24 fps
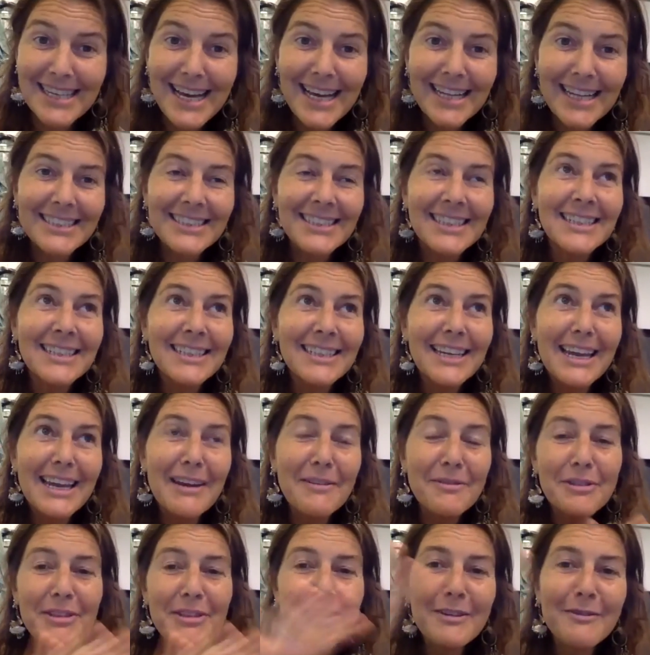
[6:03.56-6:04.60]
At the end,
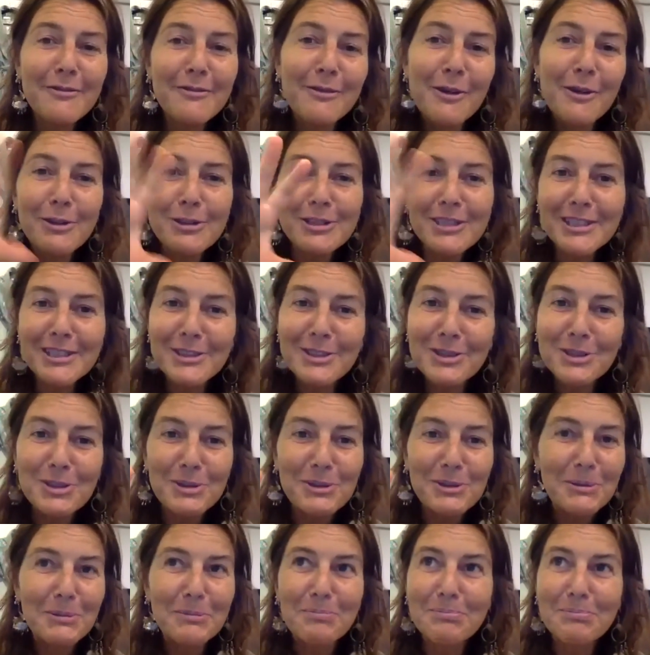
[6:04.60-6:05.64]
everything falls
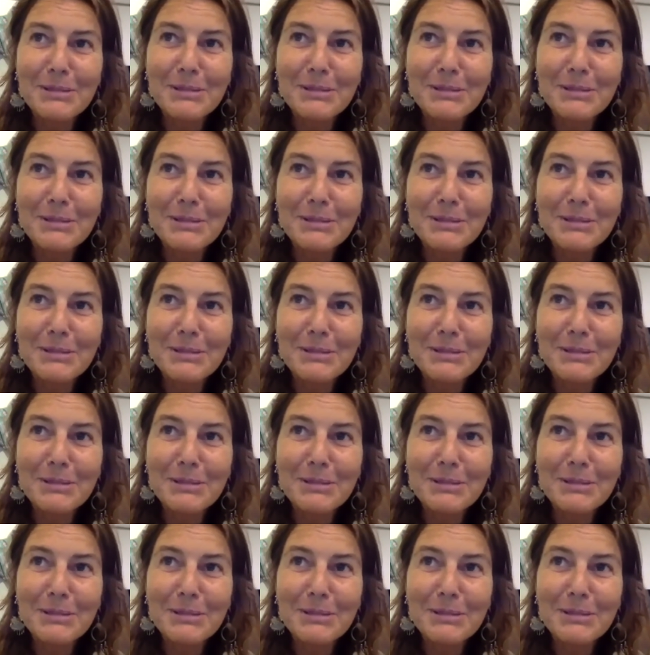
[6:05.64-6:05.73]
into